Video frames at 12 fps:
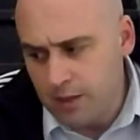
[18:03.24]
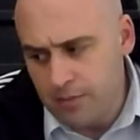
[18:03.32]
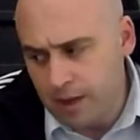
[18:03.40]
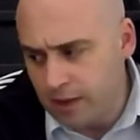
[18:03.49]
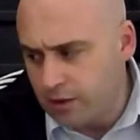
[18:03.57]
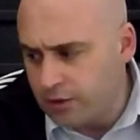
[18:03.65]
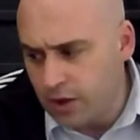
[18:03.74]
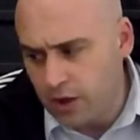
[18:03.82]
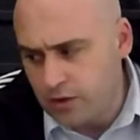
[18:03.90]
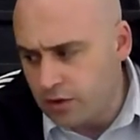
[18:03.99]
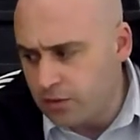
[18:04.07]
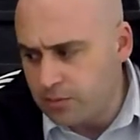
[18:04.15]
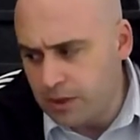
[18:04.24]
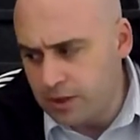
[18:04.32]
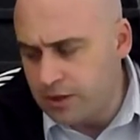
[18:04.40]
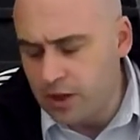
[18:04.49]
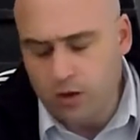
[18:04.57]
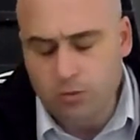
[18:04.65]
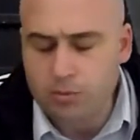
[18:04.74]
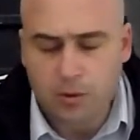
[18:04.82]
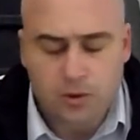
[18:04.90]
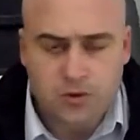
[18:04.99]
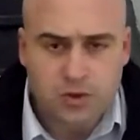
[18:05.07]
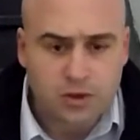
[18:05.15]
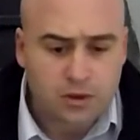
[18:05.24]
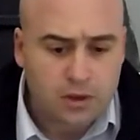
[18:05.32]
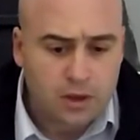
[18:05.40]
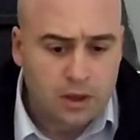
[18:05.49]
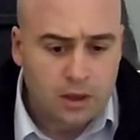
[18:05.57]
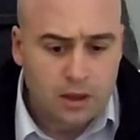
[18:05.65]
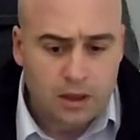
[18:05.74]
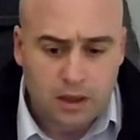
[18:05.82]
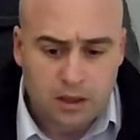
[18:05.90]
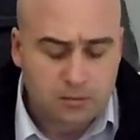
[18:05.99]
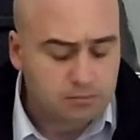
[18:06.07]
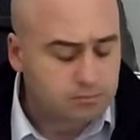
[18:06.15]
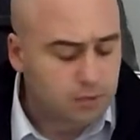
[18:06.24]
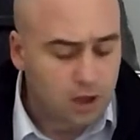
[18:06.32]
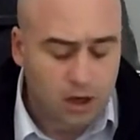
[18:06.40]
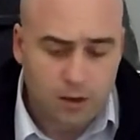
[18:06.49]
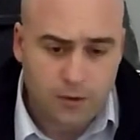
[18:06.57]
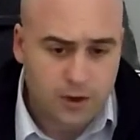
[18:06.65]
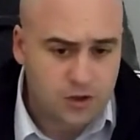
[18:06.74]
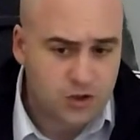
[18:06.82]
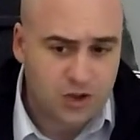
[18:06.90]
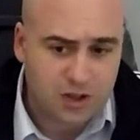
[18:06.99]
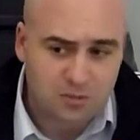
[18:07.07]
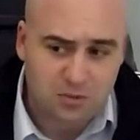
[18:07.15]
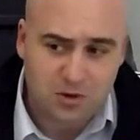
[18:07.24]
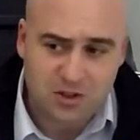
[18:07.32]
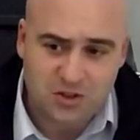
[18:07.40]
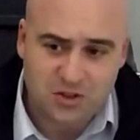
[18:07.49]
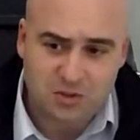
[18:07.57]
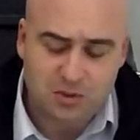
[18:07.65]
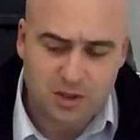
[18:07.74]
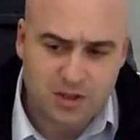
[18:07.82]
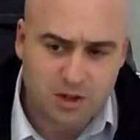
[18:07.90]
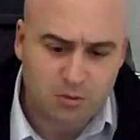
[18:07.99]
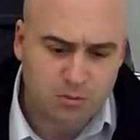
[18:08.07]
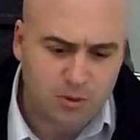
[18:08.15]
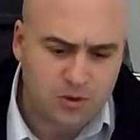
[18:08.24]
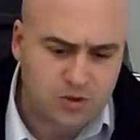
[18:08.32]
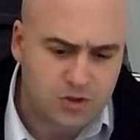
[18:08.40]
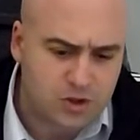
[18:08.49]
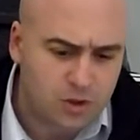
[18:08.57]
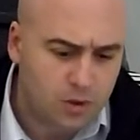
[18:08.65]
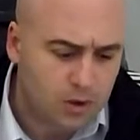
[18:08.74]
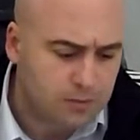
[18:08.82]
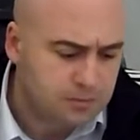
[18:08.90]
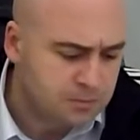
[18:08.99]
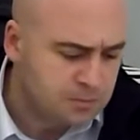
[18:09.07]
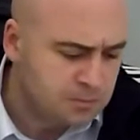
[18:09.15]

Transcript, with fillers: a medical doctor can be a terrible person, um, obviously a priest can be a terrible person, and so on.